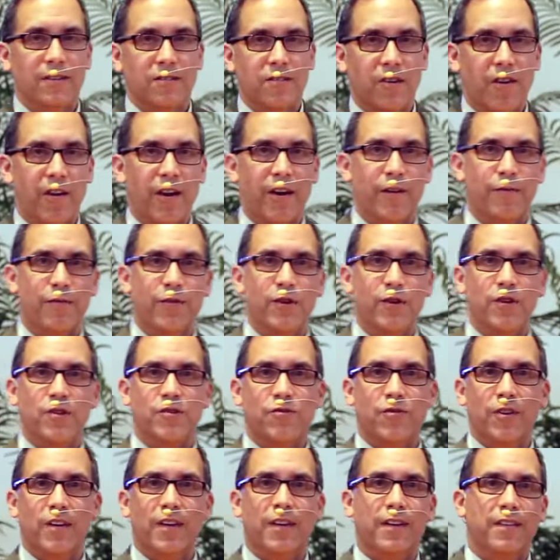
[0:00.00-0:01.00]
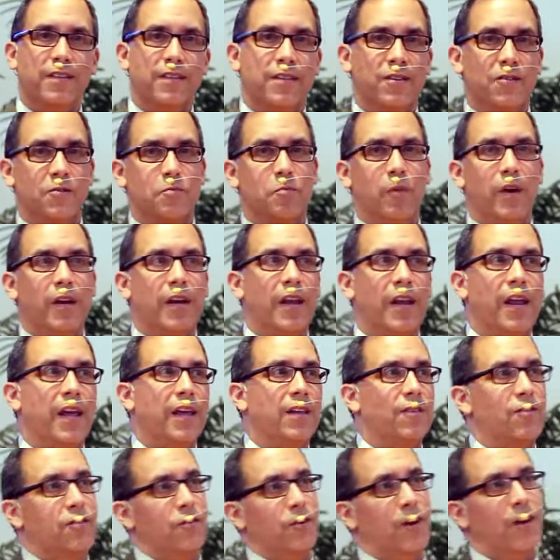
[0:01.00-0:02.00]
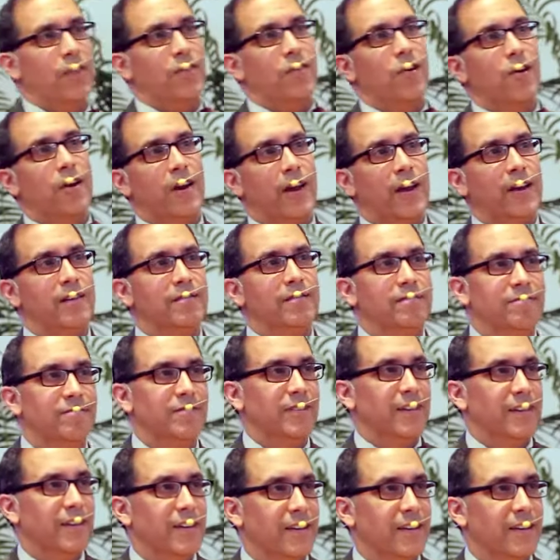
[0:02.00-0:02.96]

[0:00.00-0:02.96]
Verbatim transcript: It's our anniversary this Monday, and so I thought I'd